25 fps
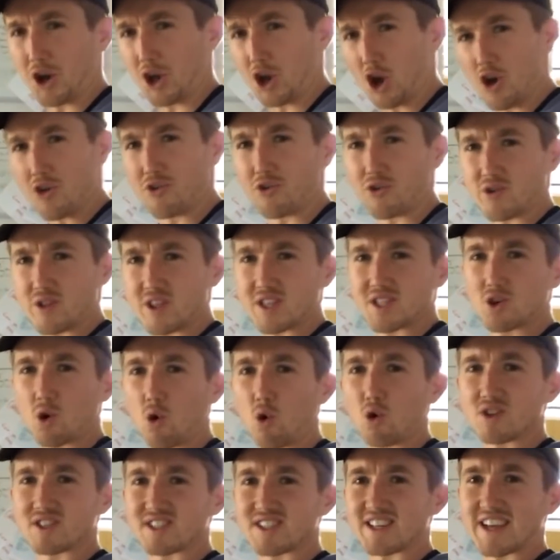gonna go through this
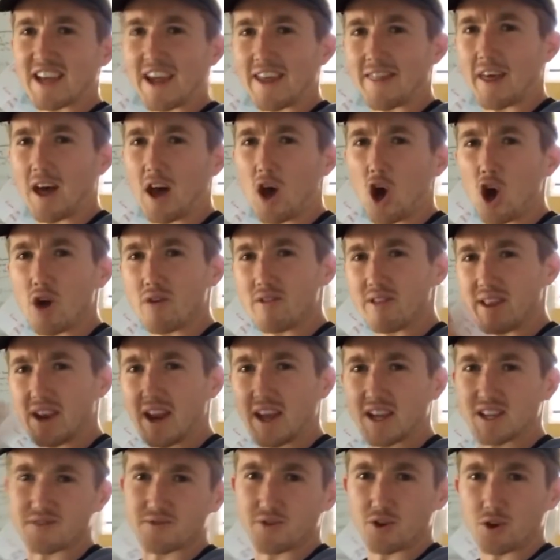course together over the
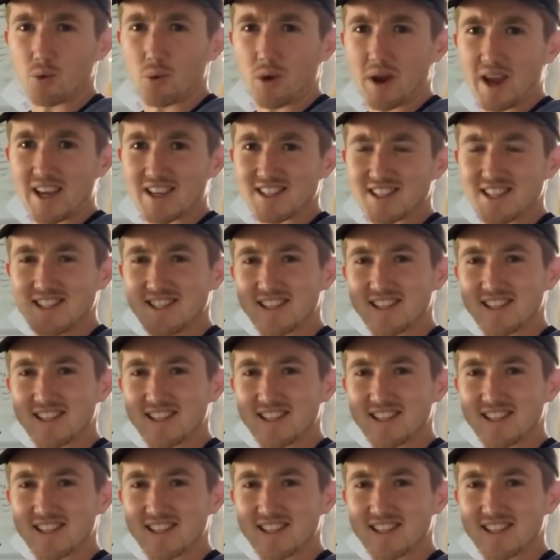next few weeks.